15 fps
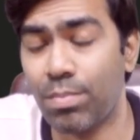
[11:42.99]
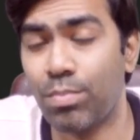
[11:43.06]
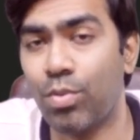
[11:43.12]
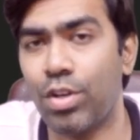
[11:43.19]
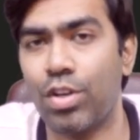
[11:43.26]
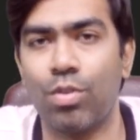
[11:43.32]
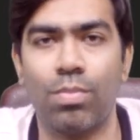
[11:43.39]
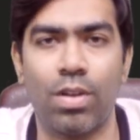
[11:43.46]

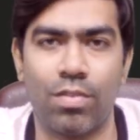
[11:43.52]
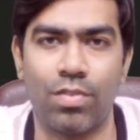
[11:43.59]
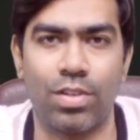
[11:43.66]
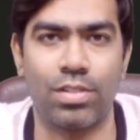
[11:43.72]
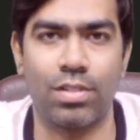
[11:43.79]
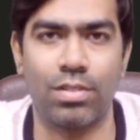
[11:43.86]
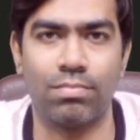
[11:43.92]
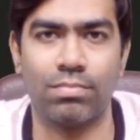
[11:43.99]
poor tubular
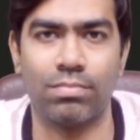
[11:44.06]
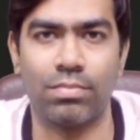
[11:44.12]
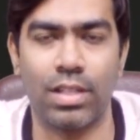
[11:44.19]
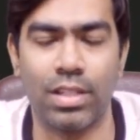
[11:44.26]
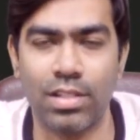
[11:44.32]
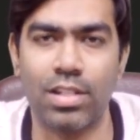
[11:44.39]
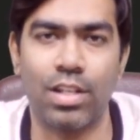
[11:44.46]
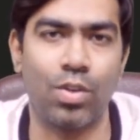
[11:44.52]
function
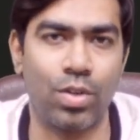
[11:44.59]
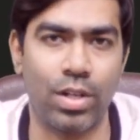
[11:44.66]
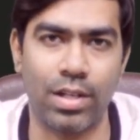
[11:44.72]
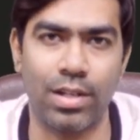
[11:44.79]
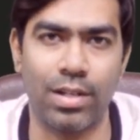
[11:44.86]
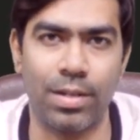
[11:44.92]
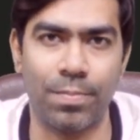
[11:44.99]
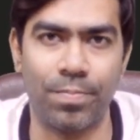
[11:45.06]
in the stenotic
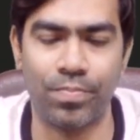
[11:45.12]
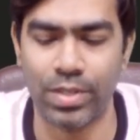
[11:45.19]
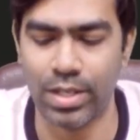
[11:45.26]
kidney.